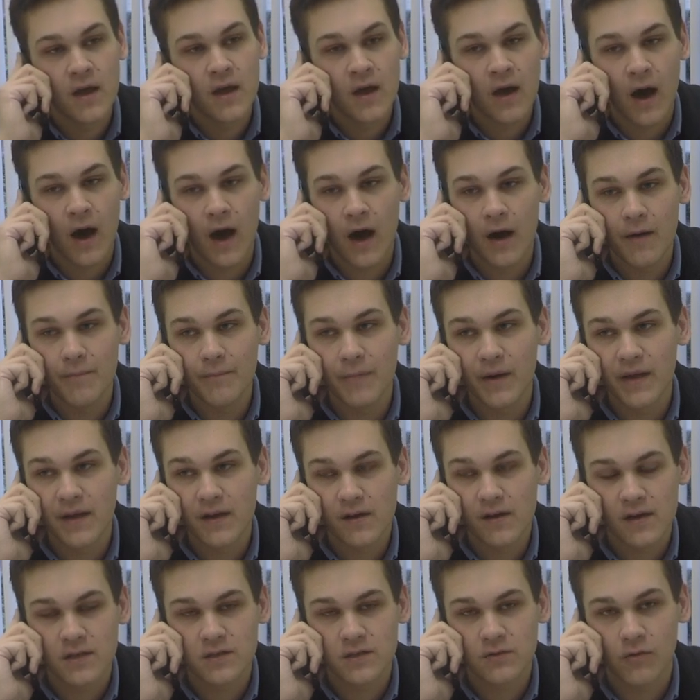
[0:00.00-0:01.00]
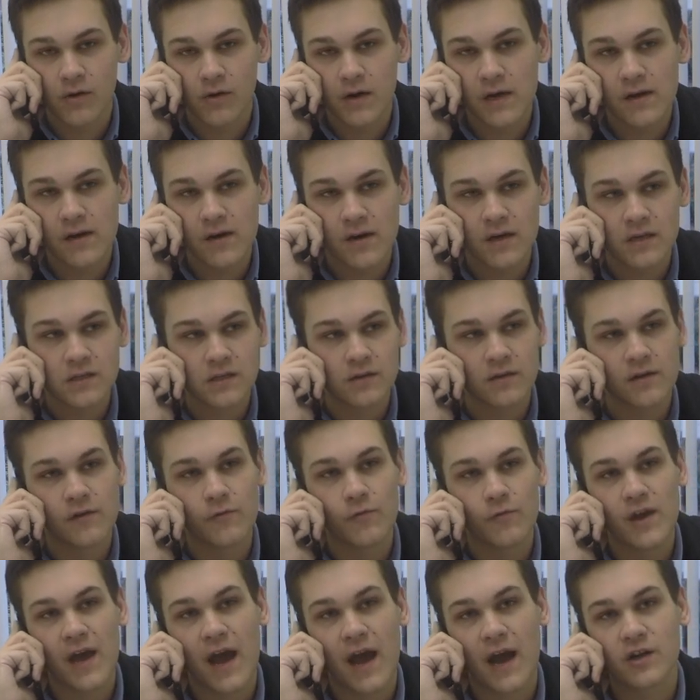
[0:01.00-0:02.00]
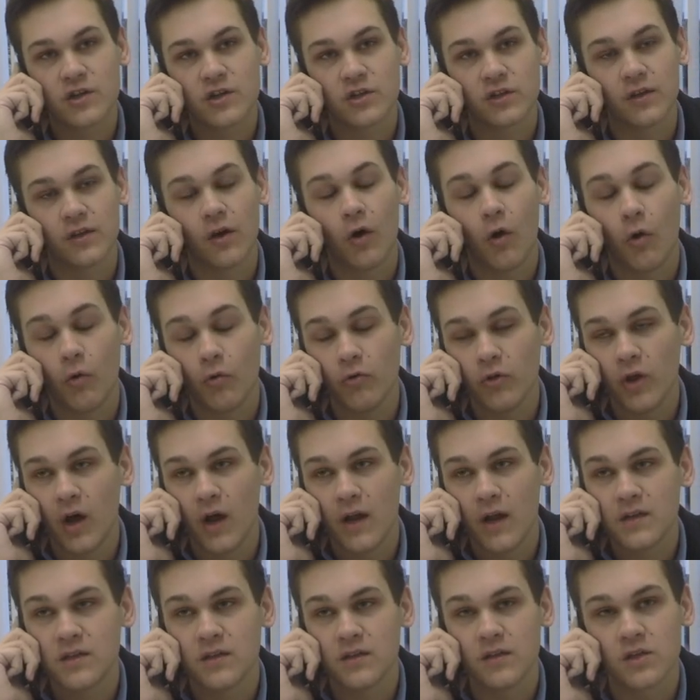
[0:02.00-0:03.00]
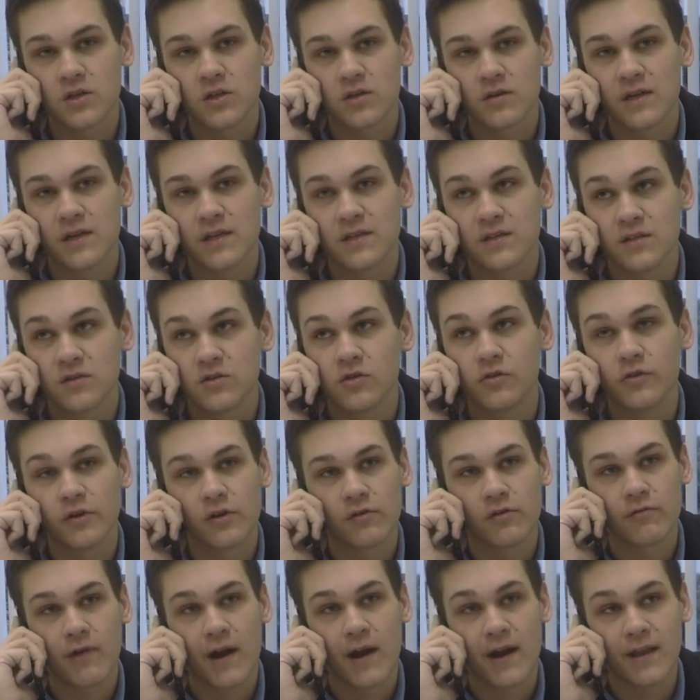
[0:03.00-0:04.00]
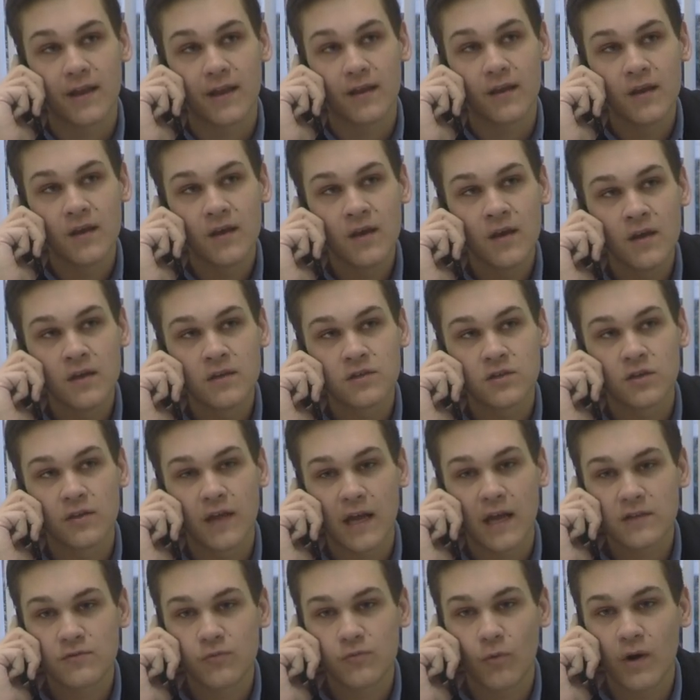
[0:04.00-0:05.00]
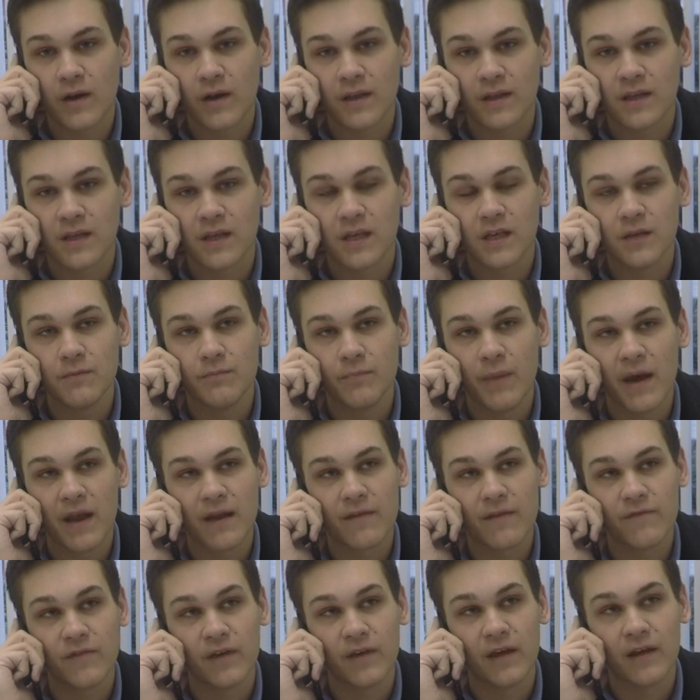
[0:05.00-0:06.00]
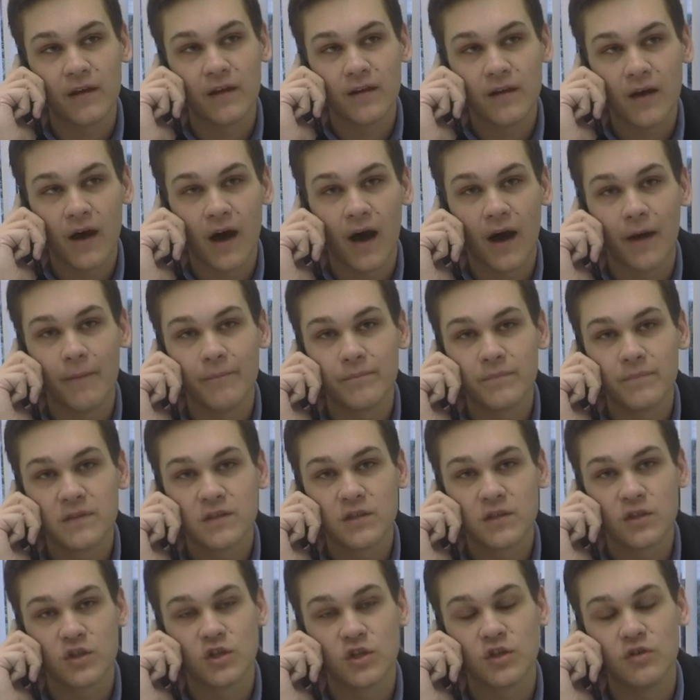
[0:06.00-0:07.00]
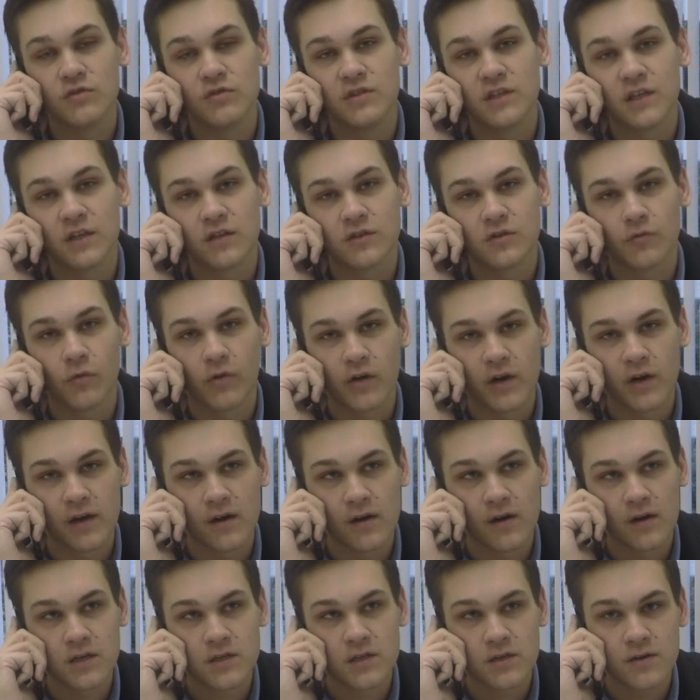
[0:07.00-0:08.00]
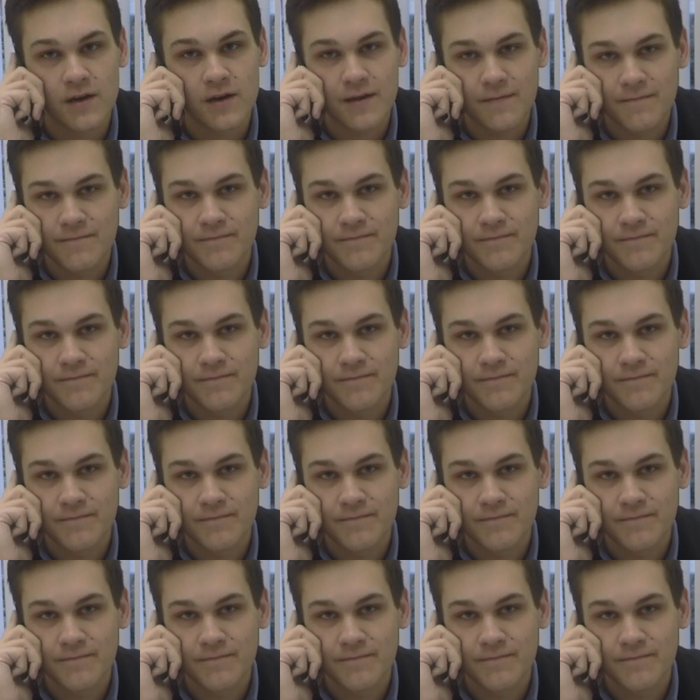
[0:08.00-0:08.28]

But here at Duarte Nursery, we actually hold on to the trees until you're ready. So that's one key benefit to choosing Duarte Nursery.